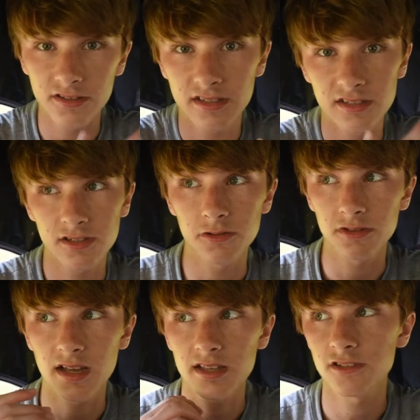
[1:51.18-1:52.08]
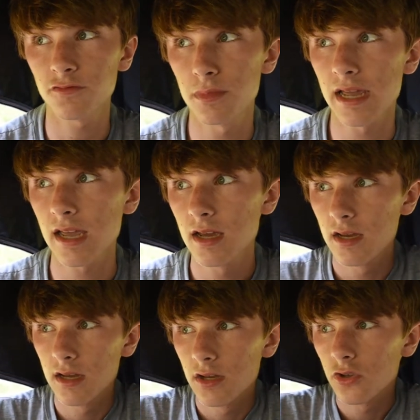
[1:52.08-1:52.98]
on these two sides of me.
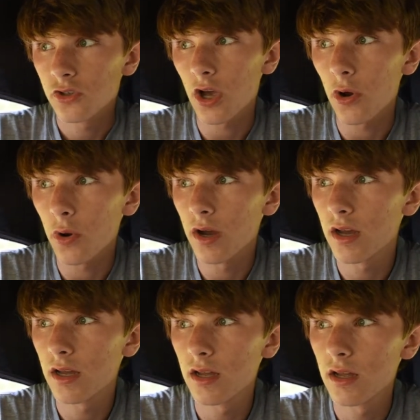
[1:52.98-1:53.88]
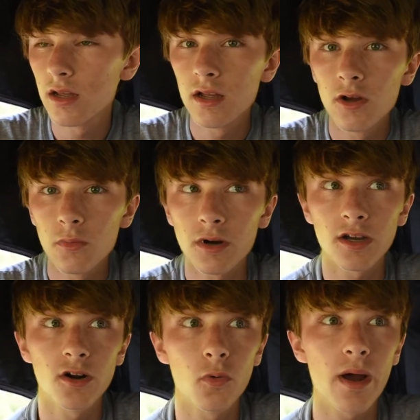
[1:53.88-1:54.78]
So we're
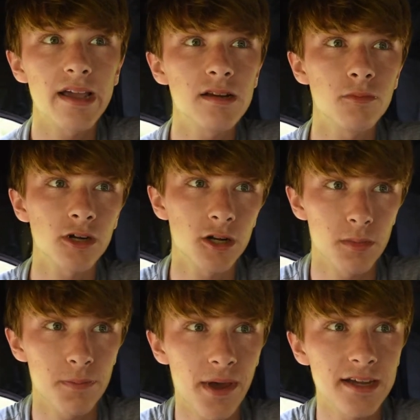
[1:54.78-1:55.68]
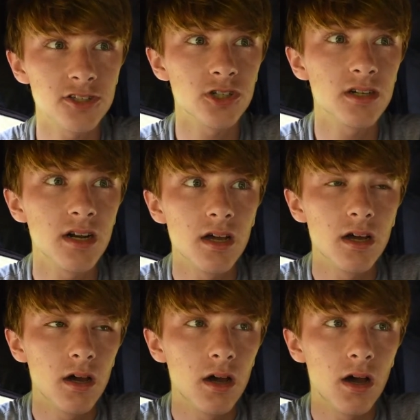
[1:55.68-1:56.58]
going to wait, and we're going to be patient.
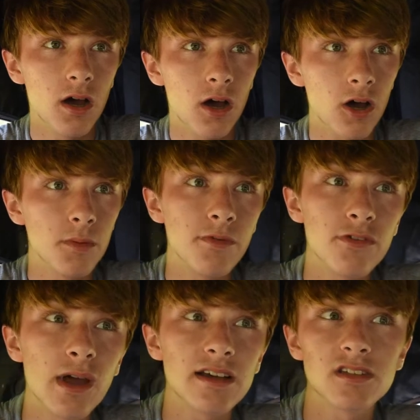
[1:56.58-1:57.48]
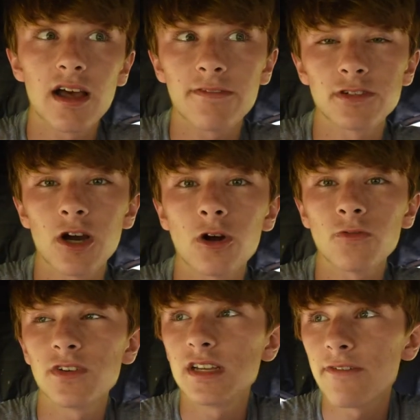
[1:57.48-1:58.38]
If you guys like
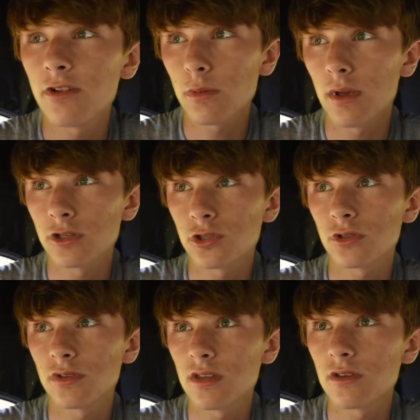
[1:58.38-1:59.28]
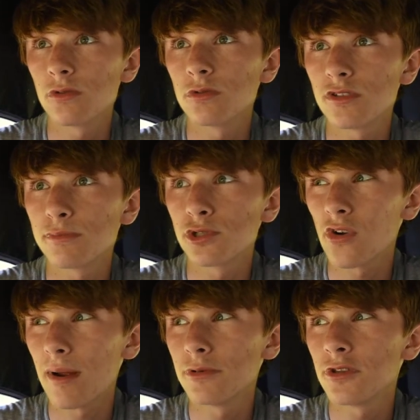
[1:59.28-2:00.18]
photography, definitely make sure that you
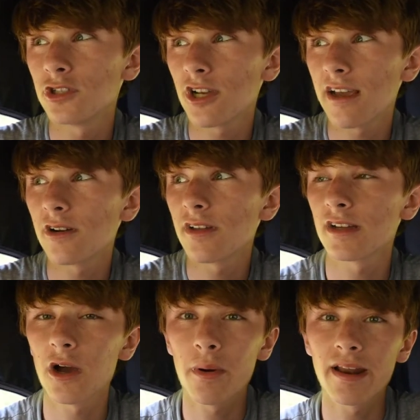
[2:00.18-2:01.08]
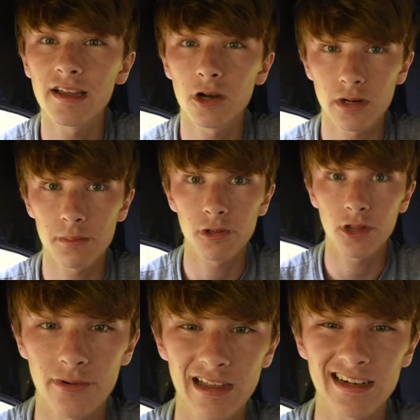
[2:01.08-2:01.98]
subscribe to the channel and go ahead and go down
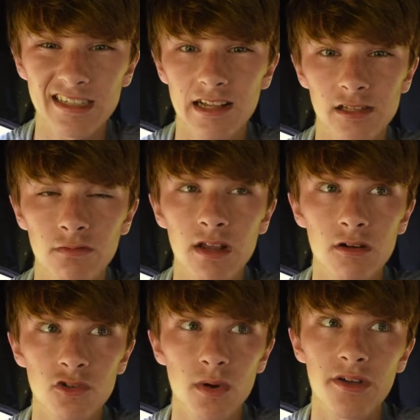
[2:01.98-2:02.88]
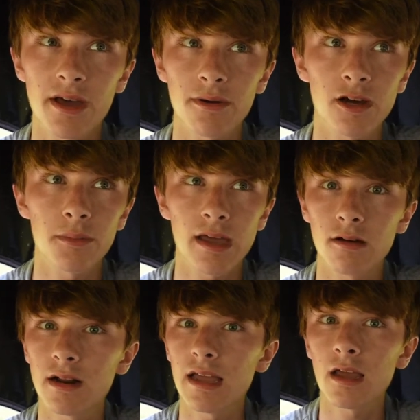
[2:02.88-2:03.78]
and like today's video as well. That would help me
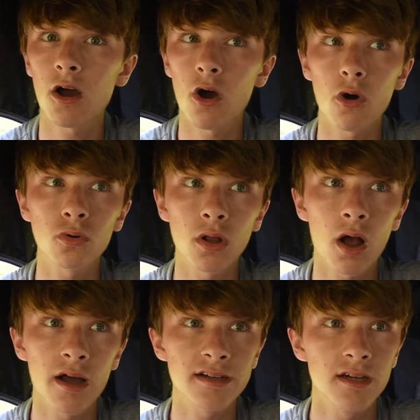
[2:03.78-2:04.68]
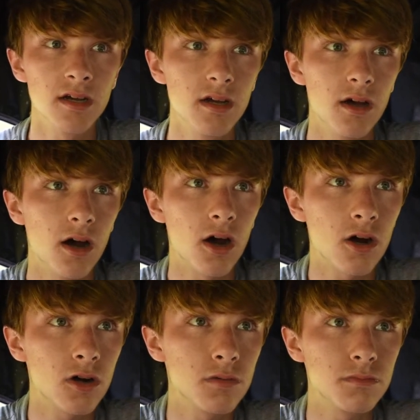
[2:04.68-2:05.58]
out a whole lot.
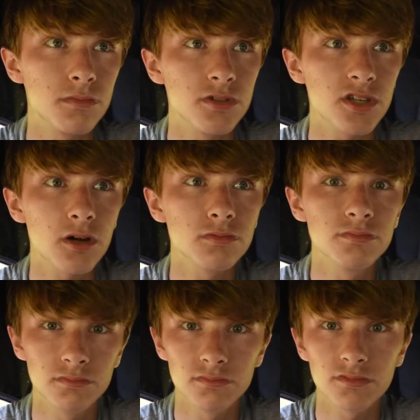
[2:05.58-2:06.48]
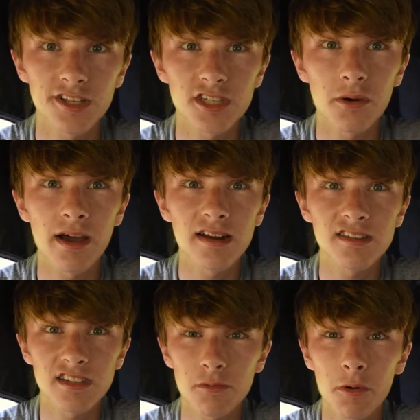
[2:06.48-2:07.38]
So let's go ahead
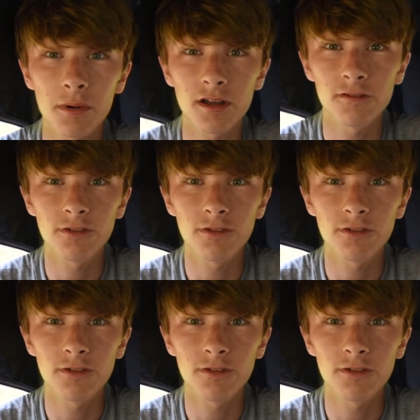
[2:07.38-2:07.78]
and see what we're gonna